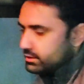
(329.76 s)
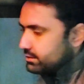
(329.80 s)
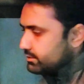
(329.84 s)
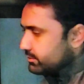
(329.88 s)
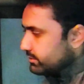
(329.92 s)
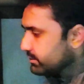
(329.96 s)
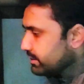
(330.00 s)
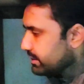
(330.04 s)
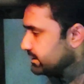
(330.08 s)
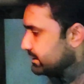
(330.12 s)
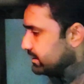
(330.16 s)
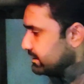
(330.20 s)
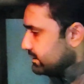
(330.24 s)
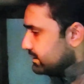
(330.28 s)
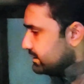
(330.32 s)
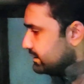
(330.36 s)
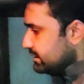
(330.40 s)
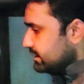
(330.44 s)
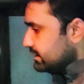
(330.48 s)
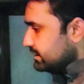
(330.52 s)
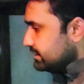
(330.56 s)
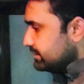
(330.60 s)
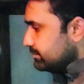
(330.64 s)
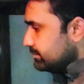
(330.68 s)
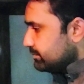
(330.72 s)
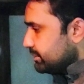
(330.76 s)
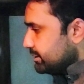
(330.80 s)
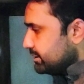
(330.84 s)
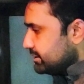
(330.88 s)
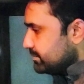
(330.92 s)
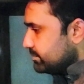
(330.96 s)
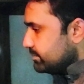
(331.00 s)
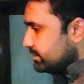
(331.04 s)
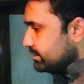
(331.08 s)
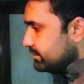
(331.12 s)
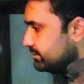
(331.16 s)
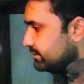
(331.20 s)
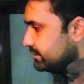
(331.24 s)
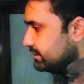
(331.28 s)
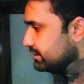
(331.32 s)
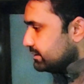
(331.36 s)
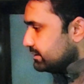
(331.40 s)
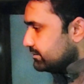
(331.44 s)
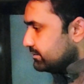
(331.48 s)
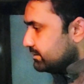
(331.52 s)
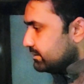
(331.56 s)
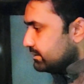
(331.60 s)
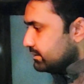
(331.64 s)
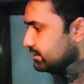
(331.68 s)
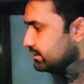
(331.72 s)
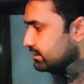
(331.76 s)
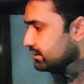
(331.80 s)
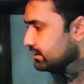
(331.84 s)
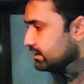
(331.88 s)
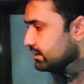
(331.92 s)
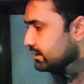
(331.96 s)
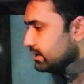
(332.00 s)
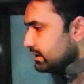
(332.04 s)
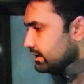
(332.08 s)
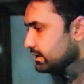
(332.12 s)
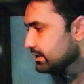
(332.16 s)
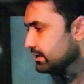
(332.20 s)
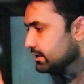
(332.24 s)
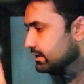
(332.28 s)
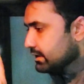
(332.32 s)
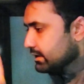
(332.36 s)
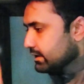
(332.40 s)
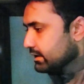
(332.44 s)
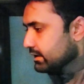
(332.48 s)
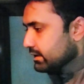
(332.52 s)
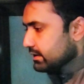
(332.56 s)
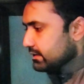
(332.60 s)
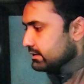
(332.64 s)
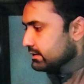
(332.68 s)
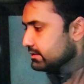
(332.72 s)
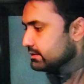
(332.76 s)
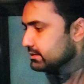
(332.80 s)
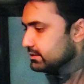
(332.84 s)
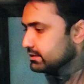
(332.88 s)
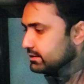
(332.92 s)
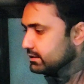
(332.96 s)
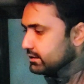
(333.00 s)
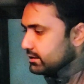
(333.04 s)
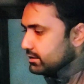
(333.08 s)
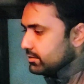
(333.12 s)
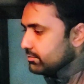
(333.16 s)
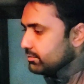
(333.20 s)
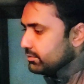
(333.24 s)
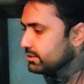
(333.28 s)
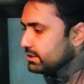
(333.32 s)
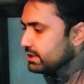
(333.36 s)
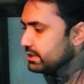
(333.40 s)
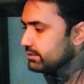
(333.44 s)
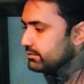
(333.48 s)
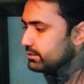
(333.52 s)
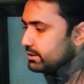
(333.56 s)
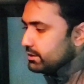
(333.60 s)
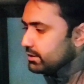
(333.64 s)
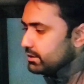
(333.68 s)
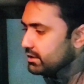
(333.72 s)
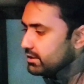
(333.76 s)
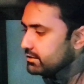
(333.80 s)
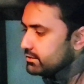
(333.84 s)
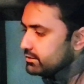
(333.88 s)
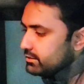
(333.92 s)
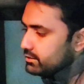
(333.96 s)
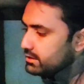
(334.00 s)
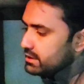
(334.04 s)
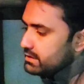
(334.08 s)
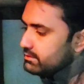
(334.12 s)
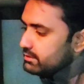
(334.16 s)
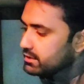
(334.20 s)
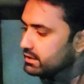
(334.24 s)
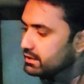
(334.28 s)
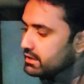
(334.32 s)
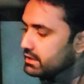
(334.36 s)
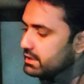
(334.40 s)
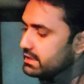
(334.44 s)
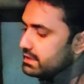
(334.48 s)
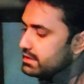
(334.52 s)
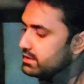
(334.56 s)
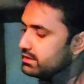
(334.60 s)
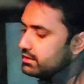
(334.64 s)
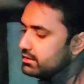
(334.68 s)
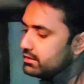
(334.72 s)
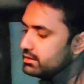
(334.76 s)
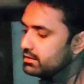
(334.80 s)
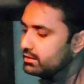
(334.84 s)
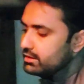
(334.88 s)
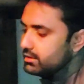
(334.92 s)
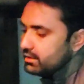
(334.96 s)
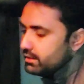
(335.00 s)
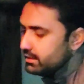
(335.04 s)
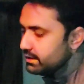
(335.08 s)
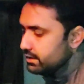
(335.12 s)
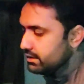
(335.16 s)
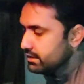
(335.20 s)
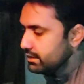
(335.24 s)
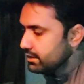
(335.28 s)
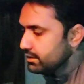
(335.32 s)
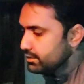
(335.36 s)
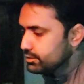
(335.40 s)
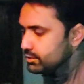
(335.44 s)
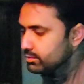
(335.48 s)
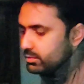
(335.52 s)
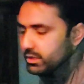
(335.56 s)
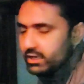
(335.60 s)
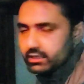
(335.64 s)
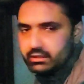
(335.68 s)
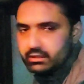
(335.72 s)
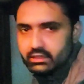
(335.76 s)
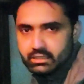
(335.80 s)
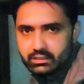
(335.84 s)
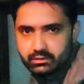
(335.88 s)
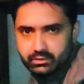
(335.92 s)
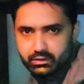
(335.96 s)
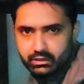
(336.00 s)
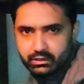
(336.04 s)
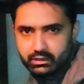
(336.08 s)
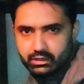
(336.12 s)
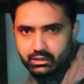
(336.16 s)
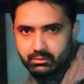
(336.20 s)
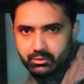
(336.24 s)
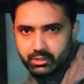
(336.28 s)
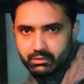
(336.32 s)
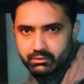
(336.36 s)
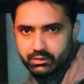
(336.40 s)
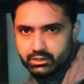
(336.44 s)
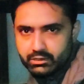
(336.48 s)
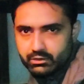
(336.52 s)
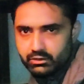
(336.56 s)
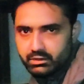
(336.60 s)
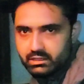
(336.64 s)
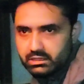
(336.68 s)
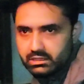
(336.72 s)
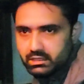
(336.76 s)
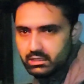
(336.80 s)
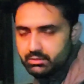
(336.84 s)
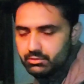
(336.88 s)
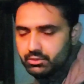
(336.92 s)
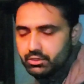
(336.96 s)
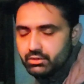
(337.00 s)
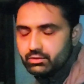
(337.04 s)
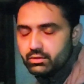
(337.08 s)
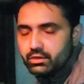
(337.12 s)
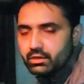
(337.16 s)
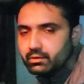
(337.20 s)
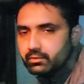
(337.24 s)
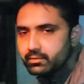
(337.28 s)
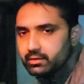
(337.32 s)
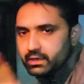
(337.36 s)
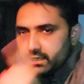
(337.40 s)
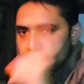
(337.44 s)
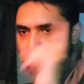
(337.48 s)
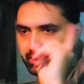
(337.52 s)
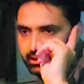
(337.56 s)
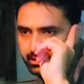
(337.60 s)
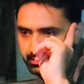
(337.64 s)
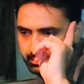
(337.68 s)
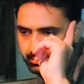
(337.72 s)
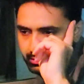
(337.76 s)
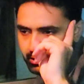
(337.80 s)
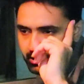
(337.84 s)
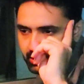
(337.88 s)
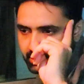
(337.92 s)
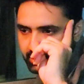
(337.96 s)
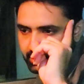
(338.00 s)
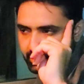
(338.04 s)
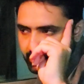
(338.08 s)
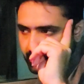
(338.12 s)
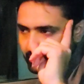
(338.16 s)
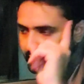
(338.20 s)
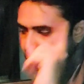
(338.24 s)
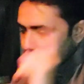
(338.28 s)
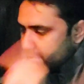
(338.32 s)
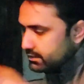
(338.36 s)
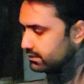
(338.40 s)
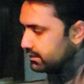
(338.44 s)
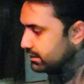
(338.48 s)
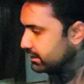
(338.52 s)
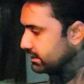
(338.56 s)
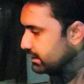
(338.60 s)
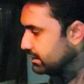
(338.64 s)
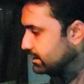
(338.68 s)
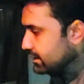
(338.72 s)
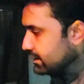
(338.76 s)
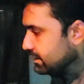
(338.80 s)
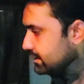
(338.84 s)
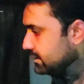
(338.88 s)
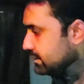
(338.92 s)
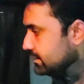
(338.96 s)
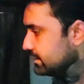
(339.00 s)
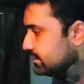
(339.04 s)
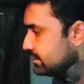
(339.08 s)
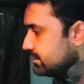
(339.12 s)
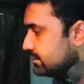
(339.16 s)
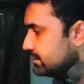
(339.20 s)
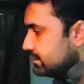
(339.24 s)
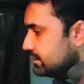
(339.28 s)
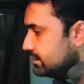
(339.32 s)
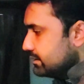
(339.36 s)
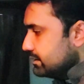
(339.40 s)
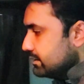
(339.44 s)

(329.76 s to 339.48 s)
So I think that's a plus point with this one. And I will also leave the link buy this one in my video description. You can find its price here. And